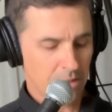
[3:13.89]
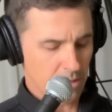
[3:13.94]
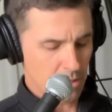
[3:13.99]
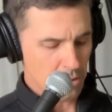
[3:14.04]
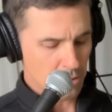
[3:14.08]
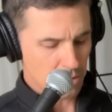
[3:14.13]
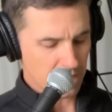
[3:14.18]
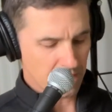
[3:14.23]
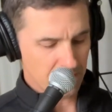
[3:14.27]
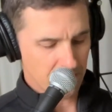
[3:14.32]
And then
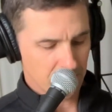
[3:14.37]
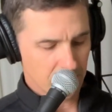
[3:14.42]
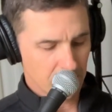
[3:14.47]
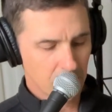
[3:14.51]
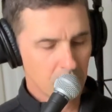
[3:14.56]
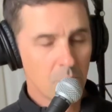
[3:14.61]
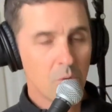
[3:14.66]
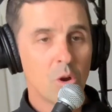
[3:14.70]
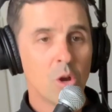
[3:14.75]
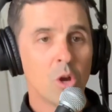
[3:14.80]
you
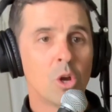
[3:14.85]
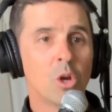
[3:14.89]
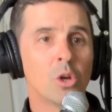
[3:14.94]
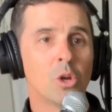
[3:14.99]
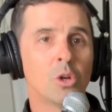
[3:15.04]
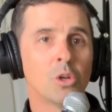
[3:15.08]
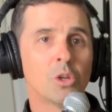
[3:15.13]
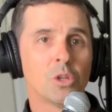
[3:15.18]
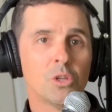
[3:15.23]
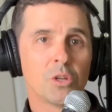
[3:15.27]

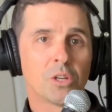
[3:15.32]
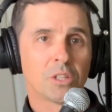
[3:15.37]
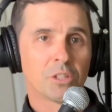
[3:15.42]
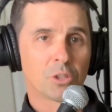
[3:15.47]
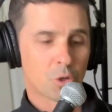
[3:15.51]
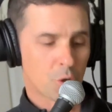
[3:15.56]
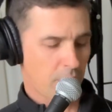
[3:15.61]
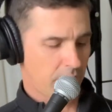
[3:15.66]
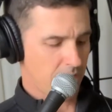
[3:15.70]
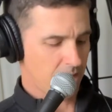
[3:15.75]

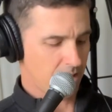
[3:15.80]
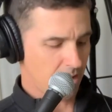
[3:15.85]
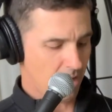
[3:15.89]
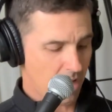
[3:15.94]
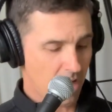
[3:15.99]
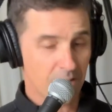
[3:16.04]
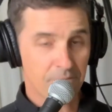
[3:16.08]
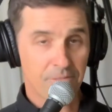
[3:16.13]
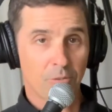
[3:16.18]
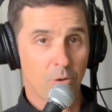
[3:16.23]
can trail
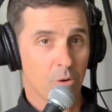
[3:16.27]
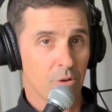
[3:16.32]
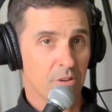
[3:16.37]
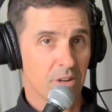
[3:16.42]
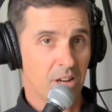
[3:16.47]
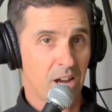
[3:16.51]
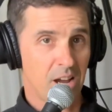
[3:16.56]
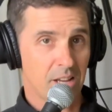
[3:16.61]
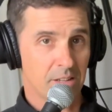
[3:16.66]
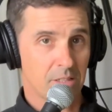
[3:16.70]
off
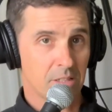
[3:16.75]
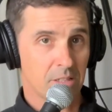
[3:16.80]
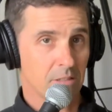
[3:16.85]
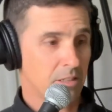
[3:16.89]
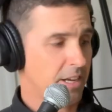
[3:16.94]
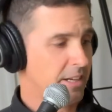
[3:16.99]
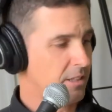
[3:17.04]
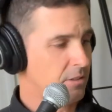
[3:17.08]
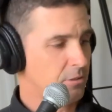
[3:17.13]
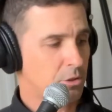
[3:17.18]
or not.
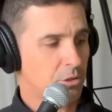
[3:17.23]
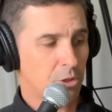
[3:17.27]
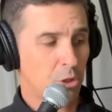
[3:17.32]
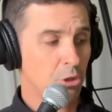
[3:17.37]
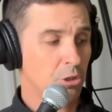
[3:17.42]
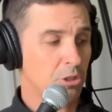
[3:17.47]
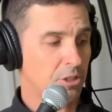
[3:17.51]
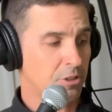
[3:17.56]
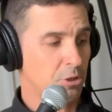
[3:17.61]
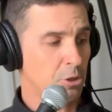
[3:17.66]
Like
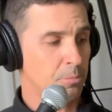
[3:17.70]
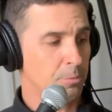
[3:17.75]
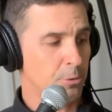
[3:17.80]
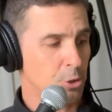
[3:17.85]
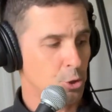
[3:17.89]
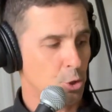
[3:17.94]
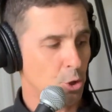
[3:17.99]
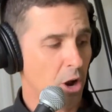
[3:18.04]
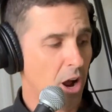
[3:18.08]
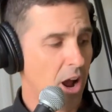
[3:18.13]

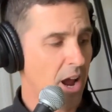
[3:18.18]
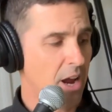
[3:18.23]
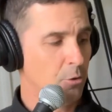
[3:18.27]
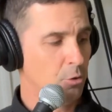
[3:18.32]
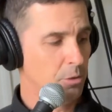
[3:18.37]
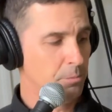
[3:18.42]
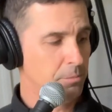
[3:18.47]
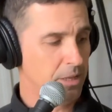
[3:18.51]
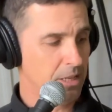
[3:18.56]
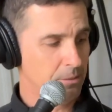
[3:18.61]
super
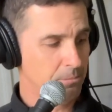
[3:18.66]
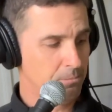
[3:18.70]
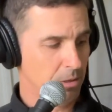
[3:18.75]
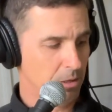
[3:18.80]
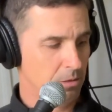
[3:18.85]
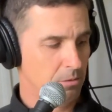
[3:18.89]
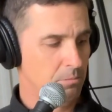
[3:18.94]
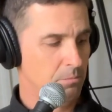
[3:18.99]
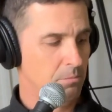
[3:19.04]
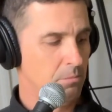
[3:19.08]
dry would be
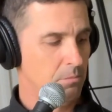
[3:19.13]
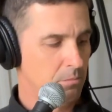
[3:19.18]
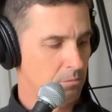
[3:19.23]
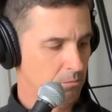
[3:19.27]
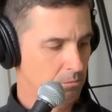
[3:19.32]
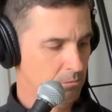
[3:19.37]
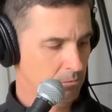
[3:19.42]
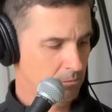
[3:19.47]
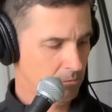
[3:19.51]
boom.